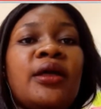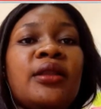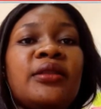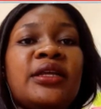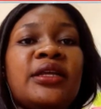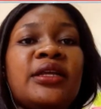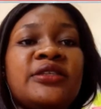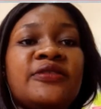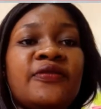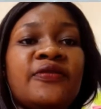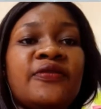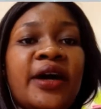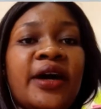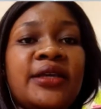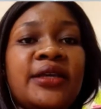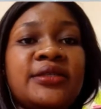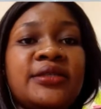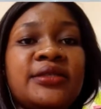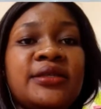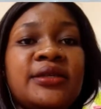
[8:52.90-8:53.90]
the
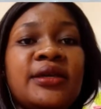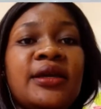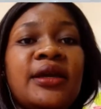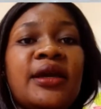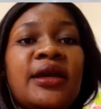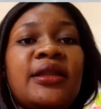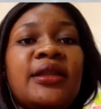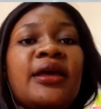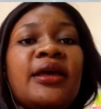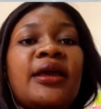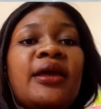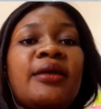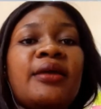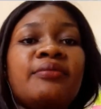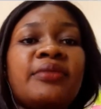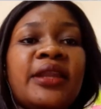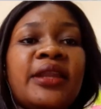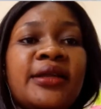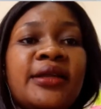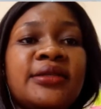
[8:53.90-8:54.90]
device and the
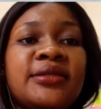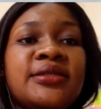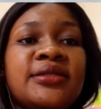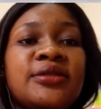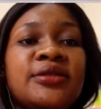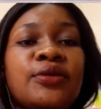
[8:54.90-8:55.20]
implant.